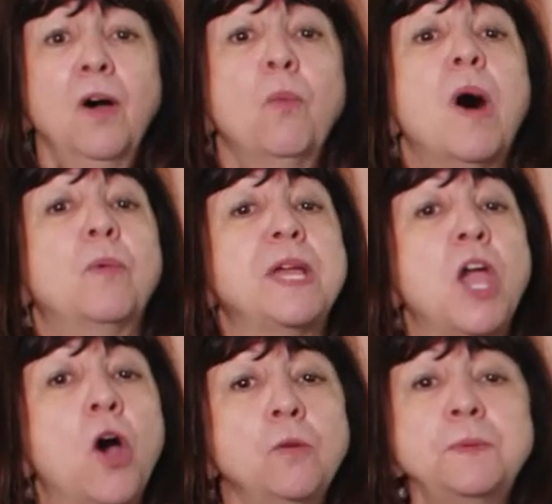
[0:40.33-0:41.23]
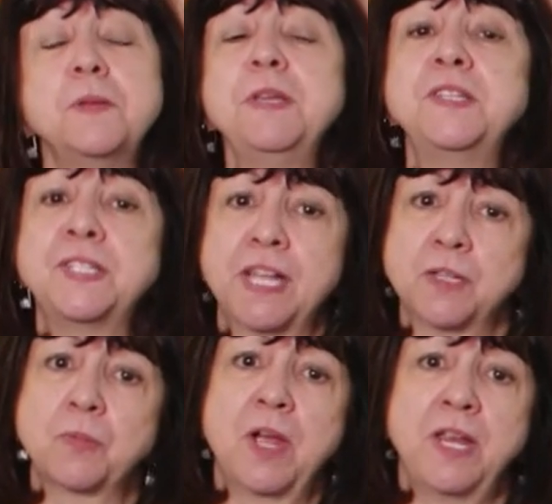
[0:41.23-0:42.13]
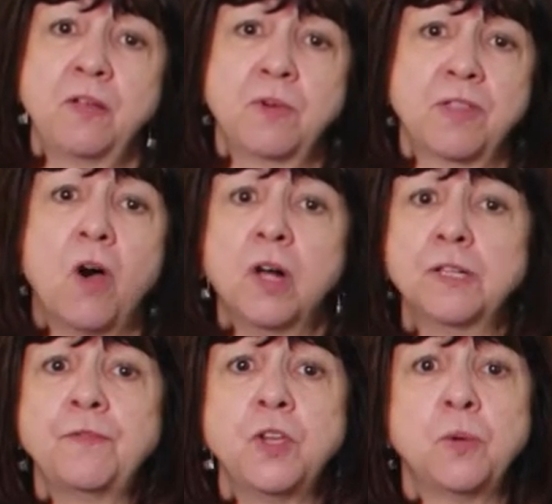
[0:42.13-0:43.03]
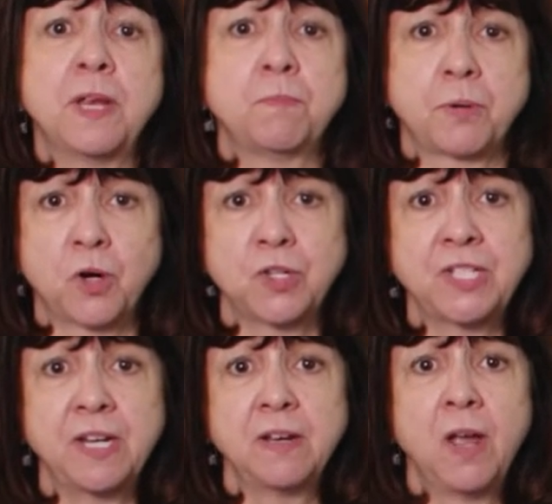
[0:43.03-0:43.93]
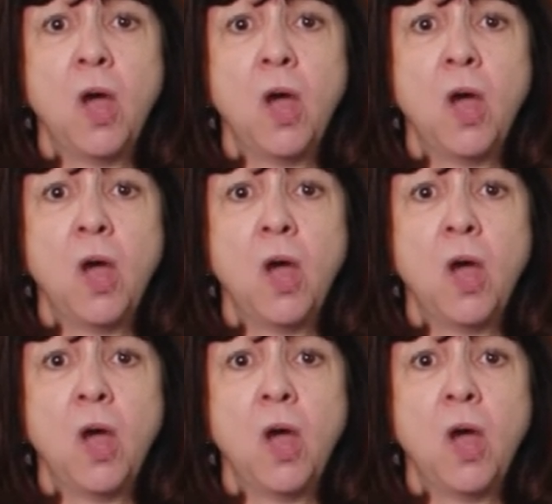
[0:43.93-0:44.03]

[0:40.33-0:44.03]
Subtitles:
While we hope to be celebrating with all of you in person,